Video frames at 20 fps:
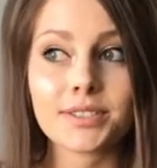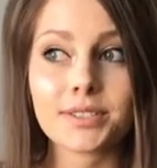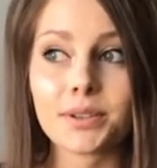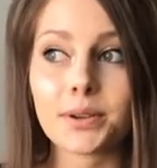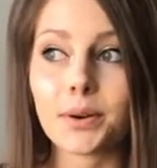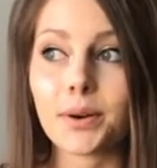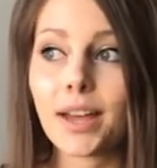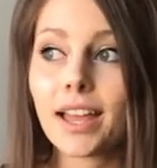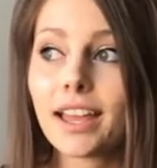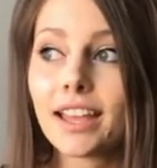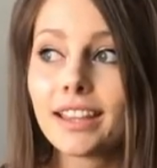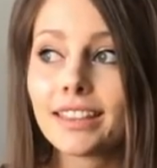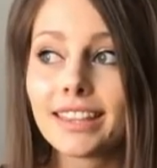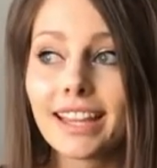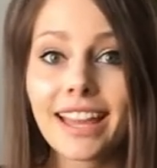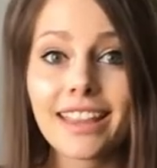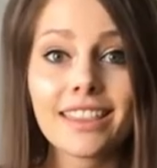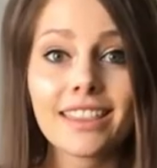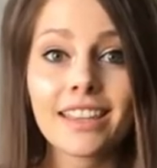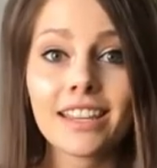So
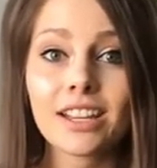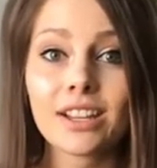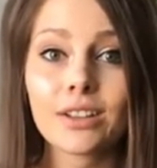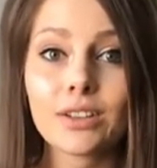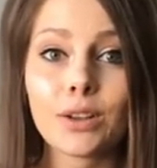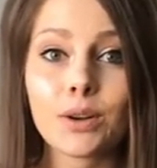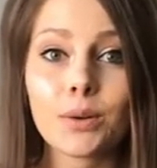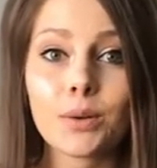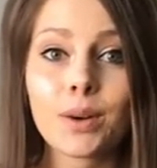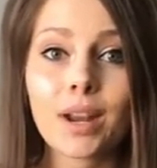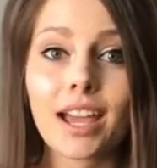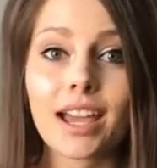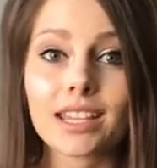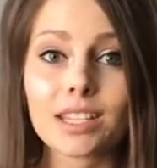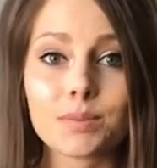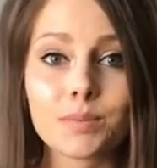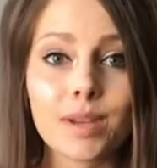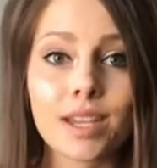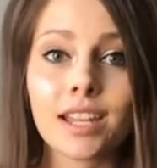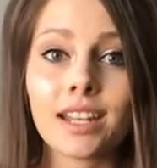that thing alone
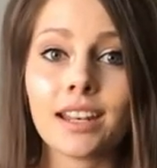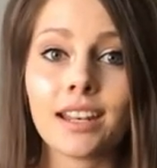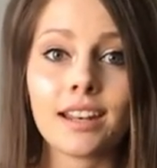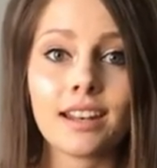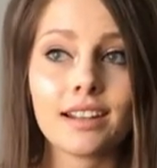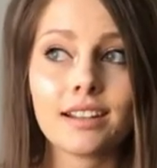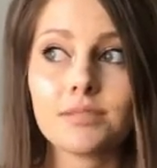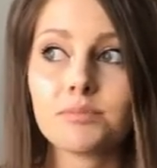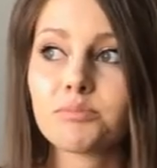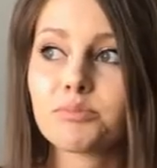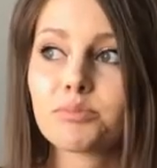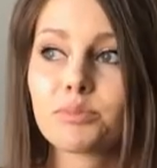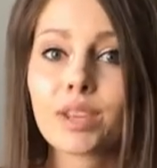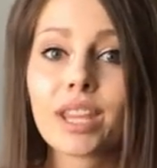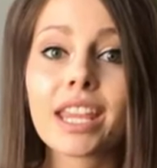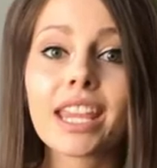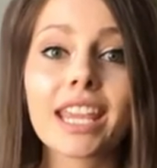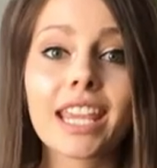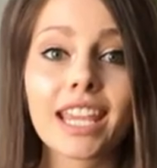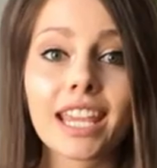has been
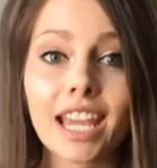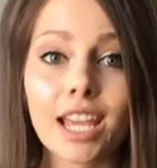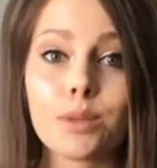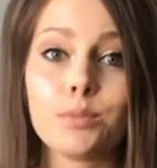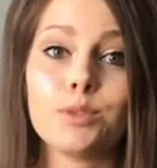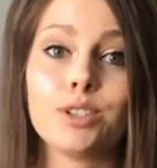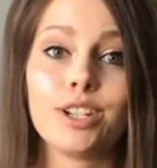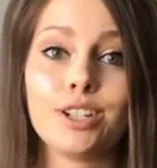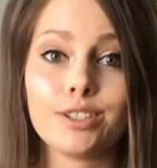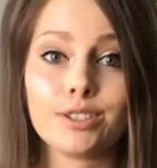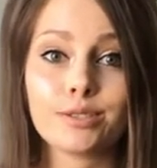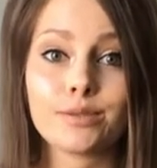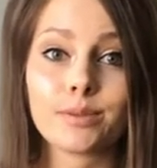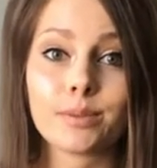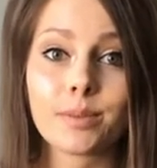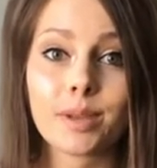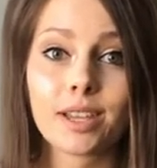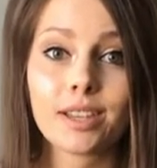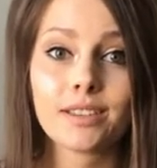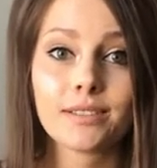game changer for
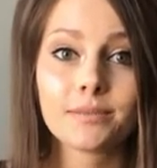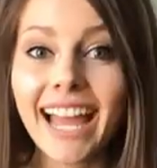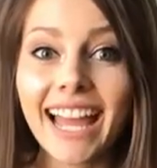me.